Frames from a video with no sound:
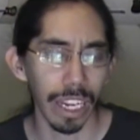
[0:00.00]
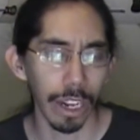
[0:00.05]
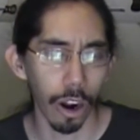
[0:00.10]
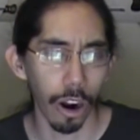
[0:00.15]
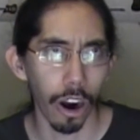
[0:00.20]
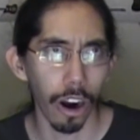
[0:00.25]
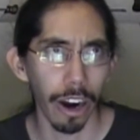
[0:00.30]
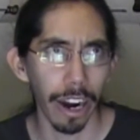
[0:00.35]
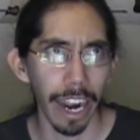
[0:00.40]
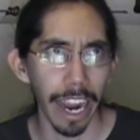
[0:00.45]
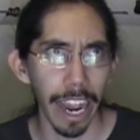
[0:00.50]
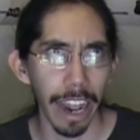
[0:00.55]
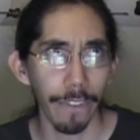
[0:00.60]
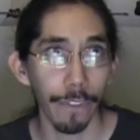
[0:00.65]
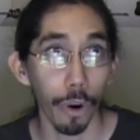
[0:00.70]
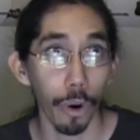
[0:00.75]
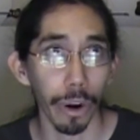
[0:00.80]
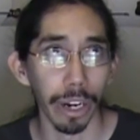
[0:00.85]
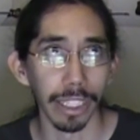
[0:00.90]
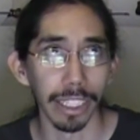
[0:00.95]

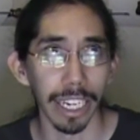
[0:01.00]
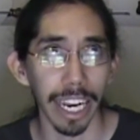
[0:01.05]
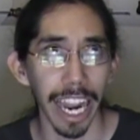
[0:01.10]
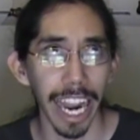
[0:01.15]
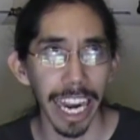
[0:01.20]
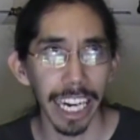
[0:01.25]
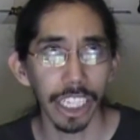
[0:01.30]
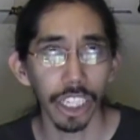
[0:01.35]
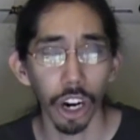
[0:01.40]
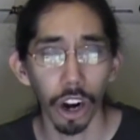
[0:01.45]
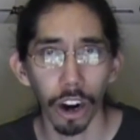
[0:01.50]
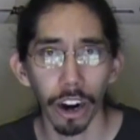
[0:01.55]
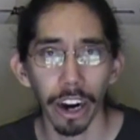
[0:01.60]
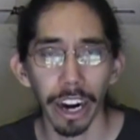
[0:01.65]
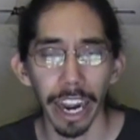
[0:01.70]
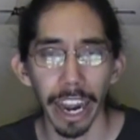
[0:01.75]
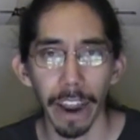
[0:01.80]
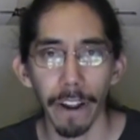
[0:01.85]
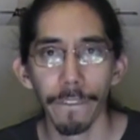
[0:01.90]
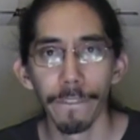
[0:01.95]
RF, or is it
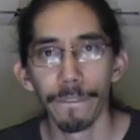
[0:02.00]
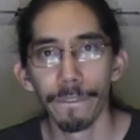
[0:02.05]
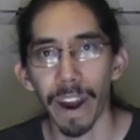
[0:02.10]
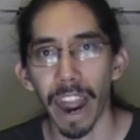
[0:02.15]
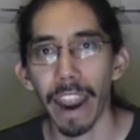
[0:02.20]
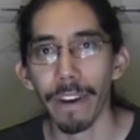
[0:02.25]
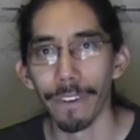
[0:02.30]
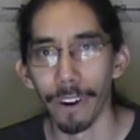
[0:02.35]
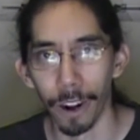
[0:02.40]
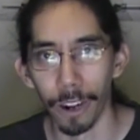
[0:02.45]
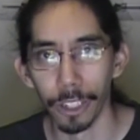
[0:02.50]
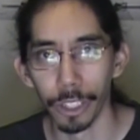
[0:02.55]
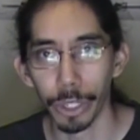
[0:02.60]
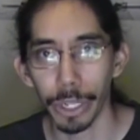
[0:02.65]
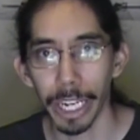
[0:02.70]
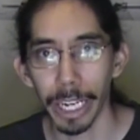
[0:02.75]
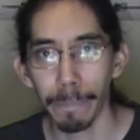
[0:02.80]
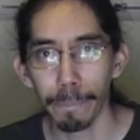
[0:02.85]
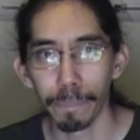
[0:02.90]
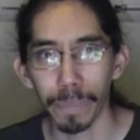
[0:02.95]
HRF
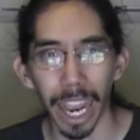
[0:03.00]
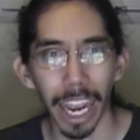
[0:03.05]
500?